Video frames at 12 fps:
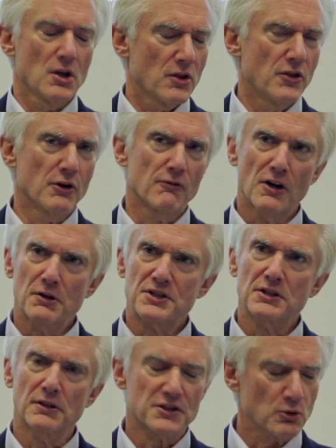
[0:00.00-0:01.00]
there are very
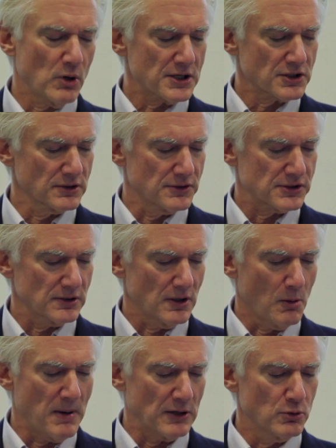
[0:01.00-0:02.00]
serious questions
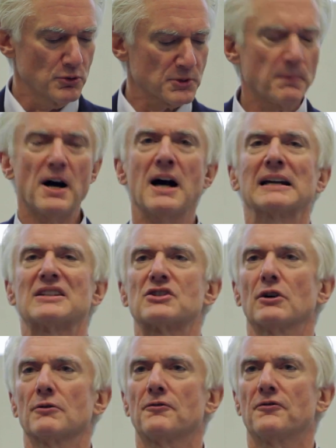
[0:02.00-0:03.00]
about whose pockets
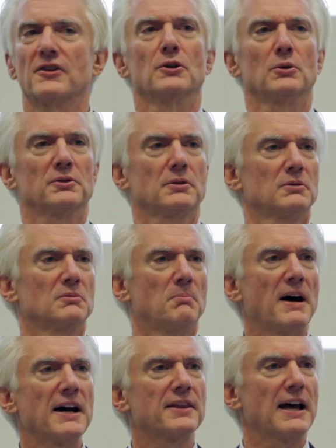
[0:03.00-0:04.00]
are filled
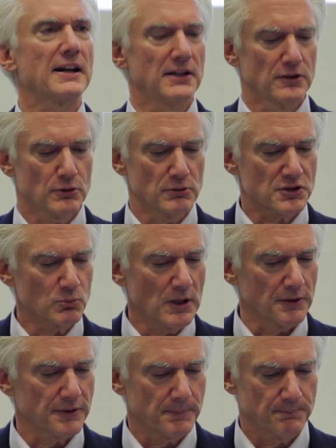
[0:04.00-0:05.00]
by that increased
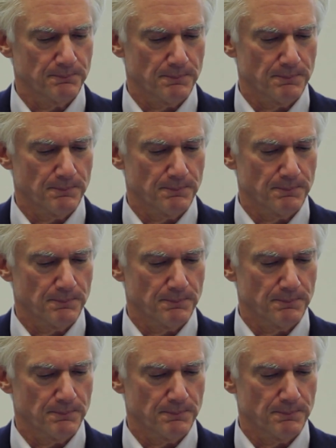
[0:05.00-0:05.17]
wealth.